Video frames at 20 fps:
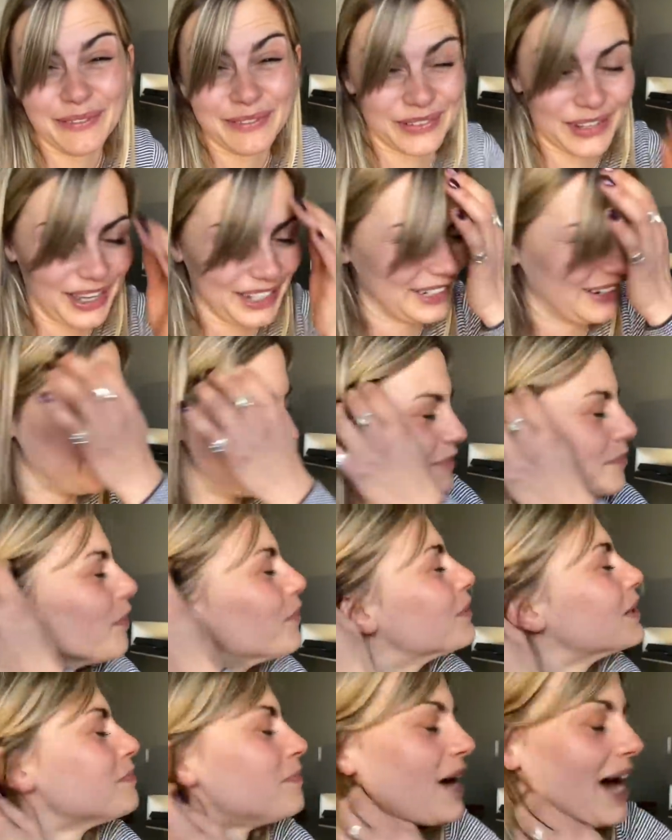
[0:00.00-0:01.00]
I know it's
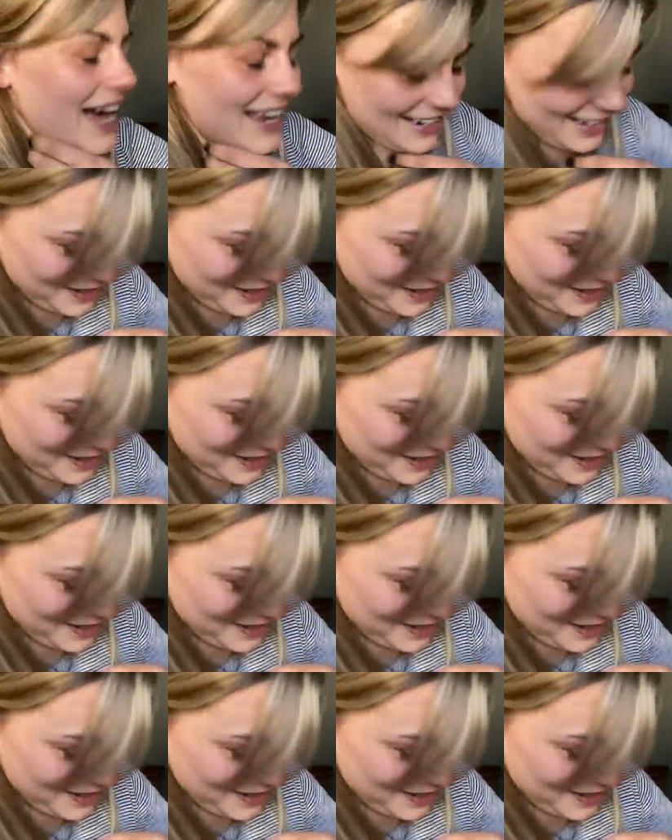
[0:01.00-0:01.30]
probably bad and you